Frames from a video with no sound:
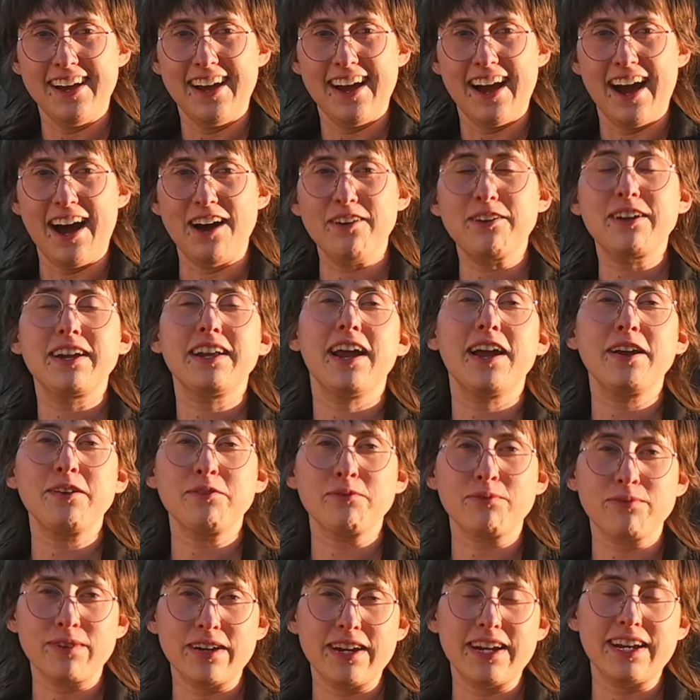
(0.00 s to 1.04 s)
How can I
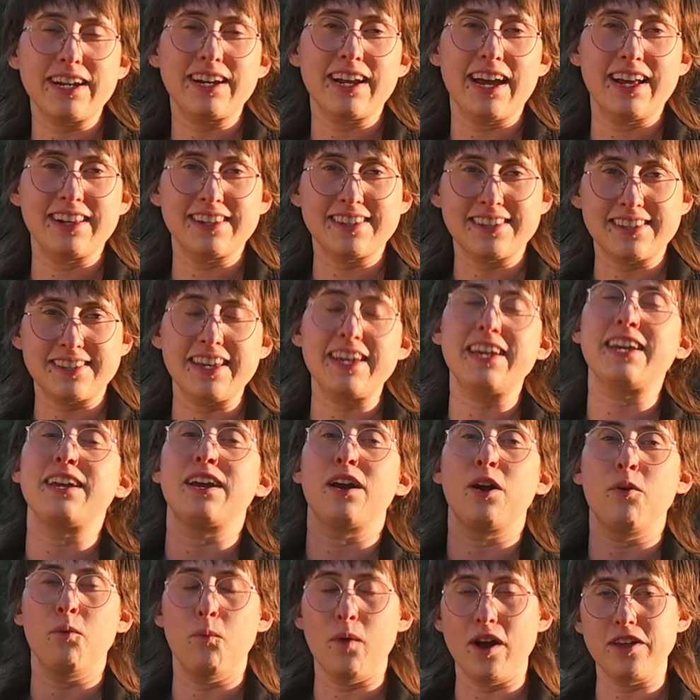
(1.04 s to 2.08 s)
read and see
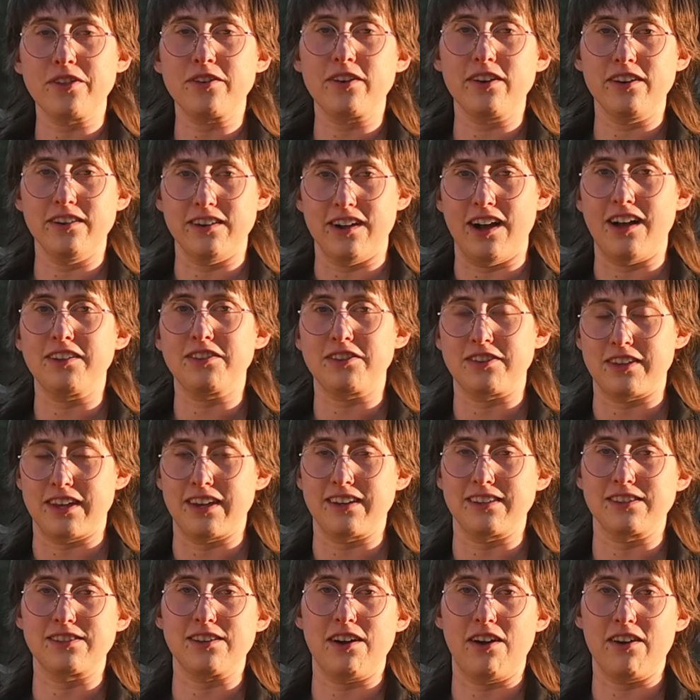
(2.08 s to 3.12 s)
whether or not
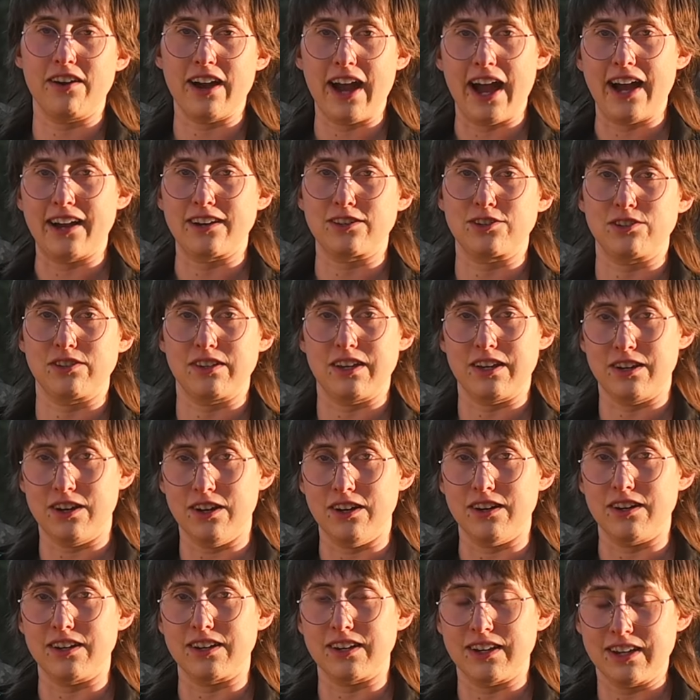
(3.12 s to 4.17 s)
things are actually
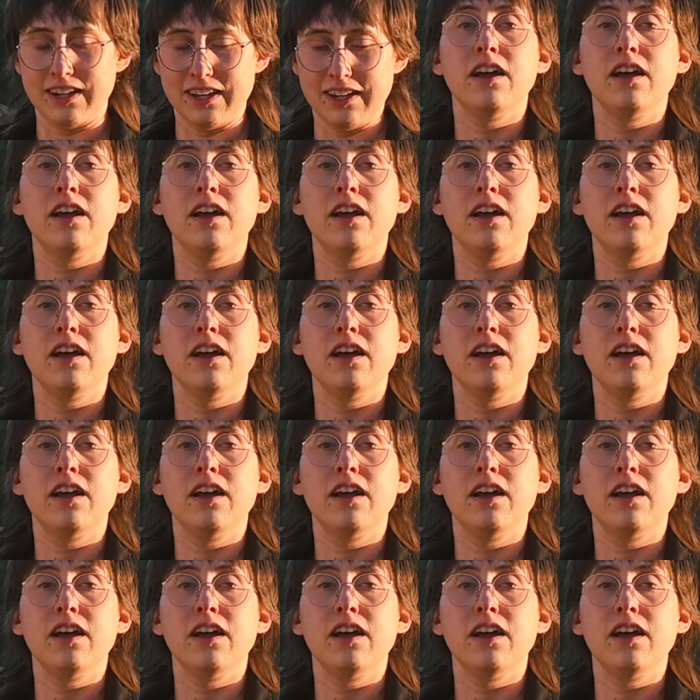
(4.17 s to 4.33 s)
good?